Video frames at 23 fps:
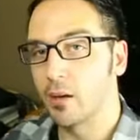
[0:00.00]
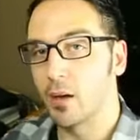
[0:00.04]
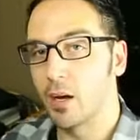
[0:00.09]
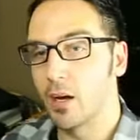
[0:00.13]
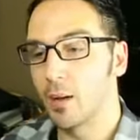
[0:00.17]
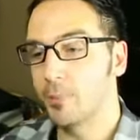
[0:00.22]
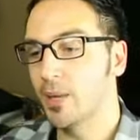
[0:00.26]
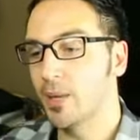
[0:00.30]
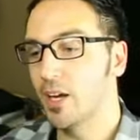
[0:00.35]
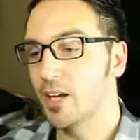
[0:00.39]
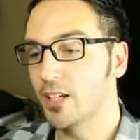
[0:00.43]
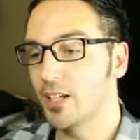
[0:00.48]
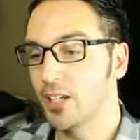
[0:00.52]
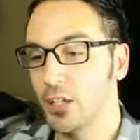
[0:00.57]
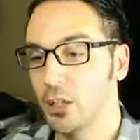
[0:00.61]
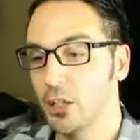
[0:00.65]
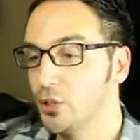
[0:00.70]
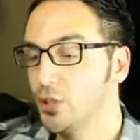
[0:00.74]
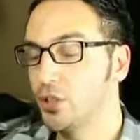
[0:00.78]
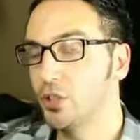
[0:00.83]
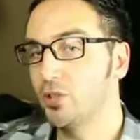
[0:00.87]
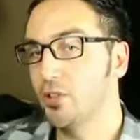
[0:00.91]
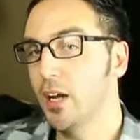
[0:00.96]
I'm not a
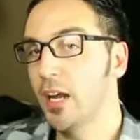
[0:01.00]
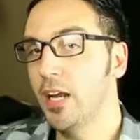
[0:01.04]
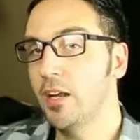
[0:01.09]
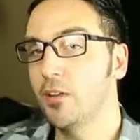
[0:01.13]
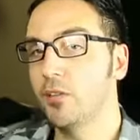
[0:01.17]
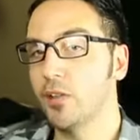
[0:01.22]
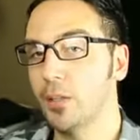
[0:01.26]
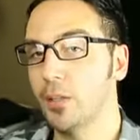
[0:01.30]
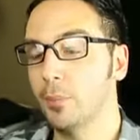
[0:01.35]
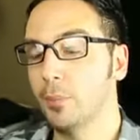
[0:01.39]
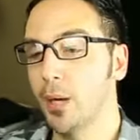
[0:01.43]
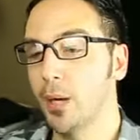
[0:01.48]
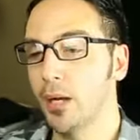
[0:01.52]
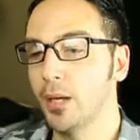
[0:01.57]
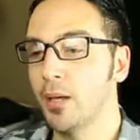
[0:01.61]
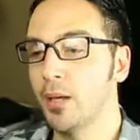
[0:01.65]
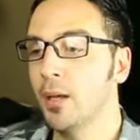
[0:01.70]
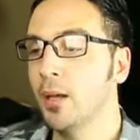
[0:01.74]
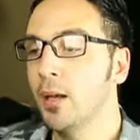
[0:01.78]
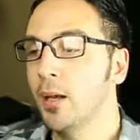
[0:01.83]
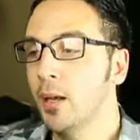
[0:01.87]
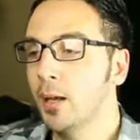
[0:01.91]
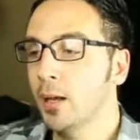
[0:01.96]
huge fan of it,
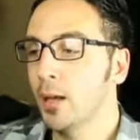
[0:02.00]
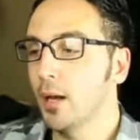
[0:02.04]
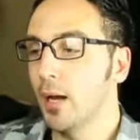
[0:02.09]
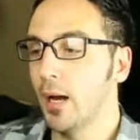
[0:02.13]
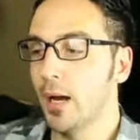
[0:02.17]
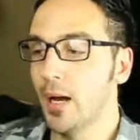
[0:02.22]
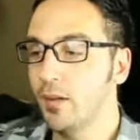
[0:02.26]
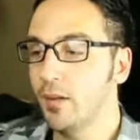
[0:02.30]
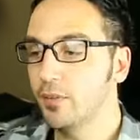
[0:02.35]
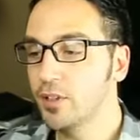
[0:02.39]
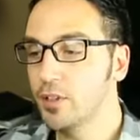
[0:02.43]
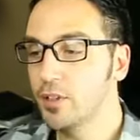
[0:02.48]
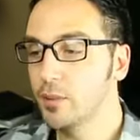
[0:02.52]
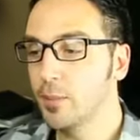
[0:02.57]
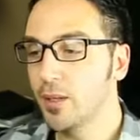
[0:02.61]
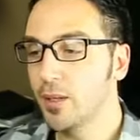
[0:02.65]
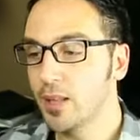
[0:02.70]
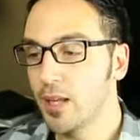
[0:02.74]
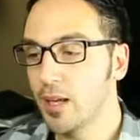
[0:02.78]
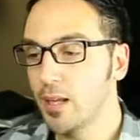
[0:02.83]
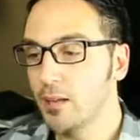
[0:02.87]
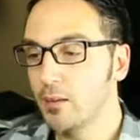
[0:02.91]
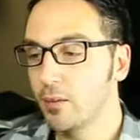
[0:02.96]
but I have to
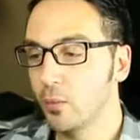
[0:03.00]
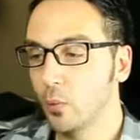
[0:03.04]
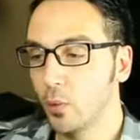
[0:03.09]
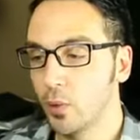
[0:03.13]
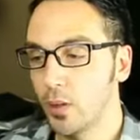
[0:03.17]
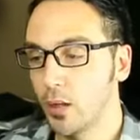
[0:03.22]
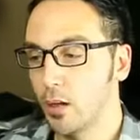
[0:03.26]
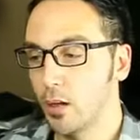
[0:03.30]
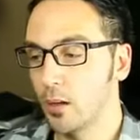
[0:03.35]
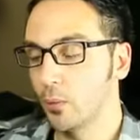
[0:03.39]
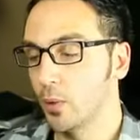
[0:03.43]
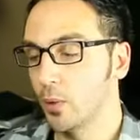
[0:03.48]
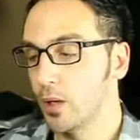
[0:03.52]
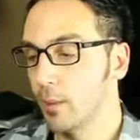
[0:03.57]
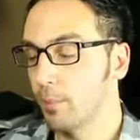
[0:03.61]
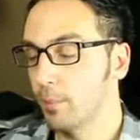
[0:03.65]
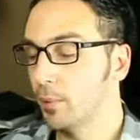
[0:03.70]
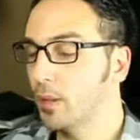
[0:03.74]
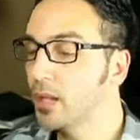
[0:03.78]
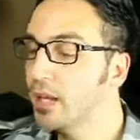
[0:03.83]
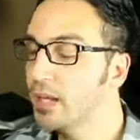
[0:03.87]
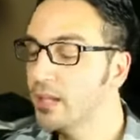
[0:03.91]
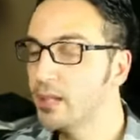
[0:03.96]
admit that when I
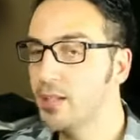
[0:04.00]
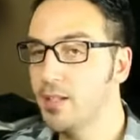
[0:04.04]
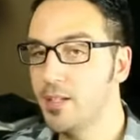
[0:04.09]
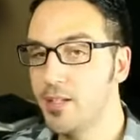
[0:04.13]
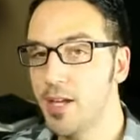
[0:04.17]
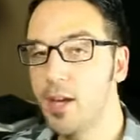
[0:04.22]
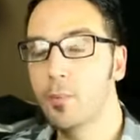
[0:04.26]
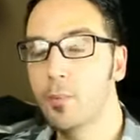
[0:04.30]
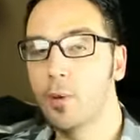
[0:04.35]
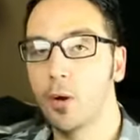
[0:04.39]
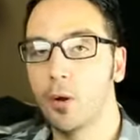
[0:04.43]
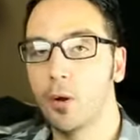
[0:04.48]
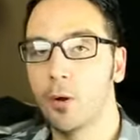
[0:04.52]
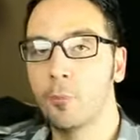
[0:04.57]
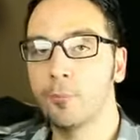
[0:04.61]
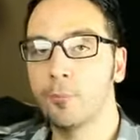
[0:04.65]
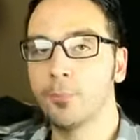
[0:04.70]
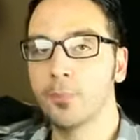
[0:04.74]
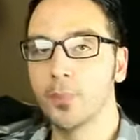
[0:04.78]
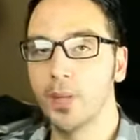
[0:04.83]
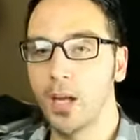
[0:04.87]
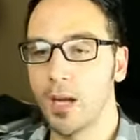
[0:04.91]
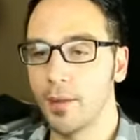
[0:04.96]
played the demo,
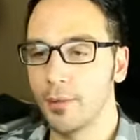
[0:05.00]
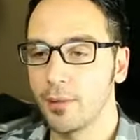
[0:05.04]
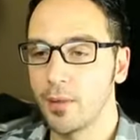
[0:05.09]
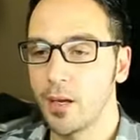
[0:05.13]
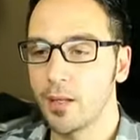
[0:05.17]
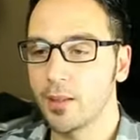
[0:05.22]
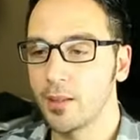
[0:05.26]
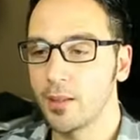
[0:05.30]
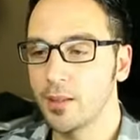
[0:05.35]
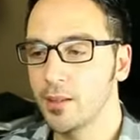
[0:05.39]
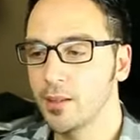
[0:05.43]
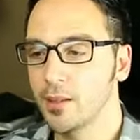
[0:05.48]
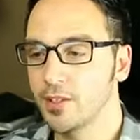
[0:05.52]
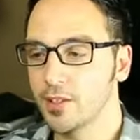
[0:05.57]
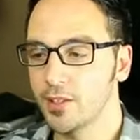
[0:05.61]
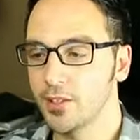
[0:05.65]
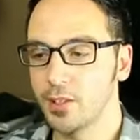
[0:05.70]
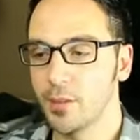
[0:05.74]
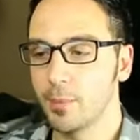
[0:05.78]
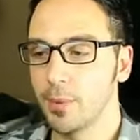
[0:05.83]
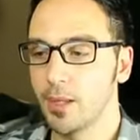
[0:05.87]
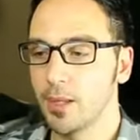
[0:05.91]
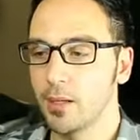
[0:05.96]
I thought that this
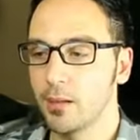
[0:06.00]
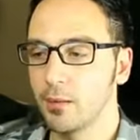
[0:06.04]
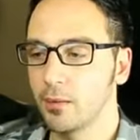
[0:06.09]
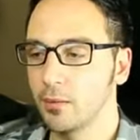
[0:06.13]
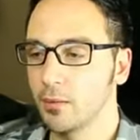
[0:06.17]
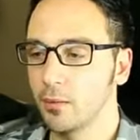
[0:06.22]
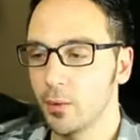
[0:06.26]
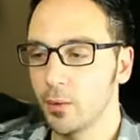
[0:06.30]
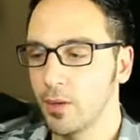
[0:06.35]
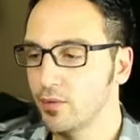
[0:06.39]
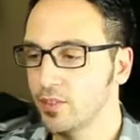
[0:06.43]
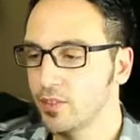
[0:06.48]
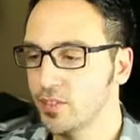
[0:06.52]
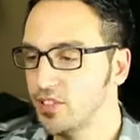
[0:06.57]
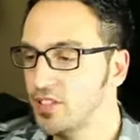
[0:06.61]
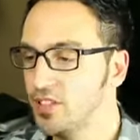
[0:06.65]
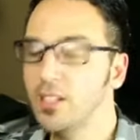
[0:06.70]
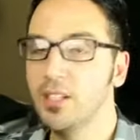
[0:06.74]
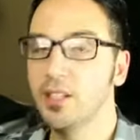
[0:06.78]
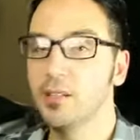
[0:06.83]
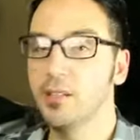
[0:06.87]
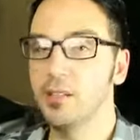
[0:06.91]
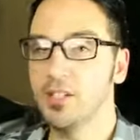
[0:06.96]
is something we haven't
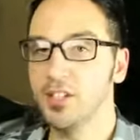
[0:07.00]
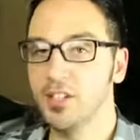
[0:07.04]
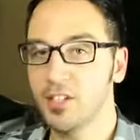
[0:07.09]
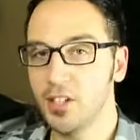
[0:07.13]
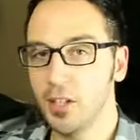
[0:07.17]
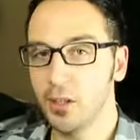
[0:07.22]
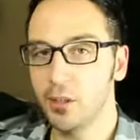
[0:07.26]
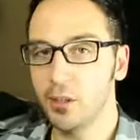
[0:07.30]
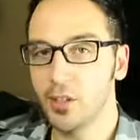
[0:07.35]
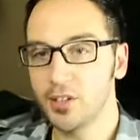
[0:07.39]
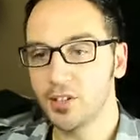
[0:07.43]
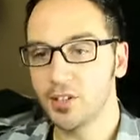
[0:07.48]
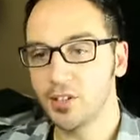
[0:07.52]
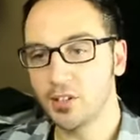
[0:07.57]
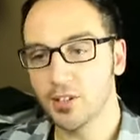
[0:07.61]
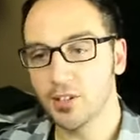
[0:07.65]
seen in the series.